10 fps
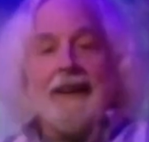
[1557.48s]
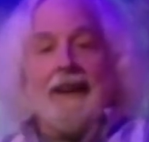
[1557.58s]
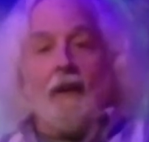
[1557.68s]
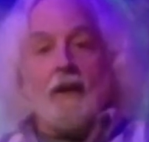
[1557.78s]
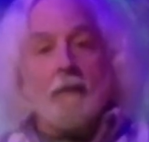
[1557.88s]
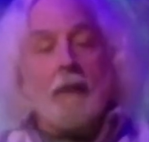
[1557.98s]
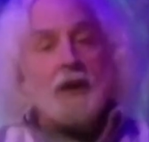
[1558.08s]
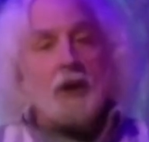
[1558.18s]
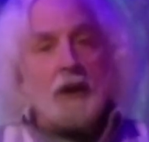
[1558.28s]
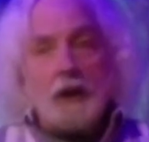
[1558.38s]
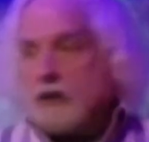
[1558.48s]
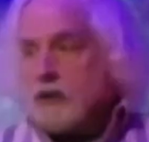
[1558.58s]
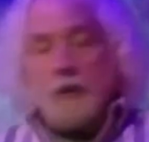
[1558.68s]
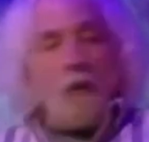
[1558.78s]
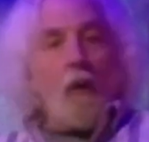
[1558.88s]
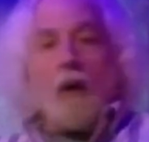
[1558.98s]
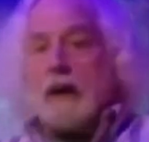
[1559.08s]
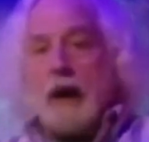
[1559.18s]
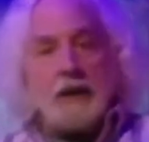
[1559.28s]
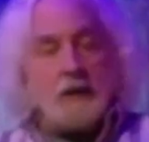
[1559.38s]
or the budget to
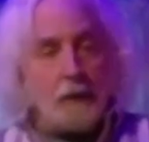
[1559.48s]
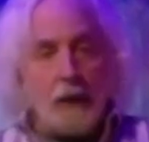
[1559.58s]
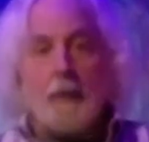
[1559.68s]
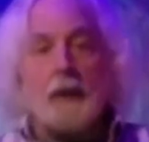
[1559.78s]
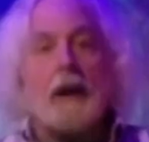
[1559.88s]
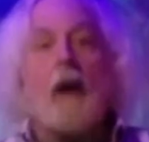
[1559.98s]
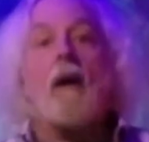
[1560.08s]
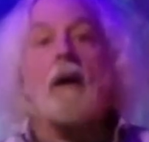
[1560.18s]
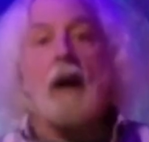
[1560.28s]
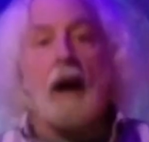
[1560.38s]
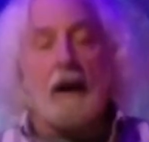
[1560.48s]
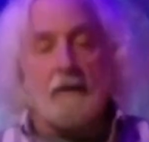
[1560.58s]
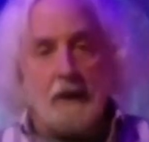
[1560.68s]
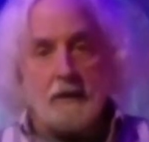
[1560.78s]
organize and properly archive this.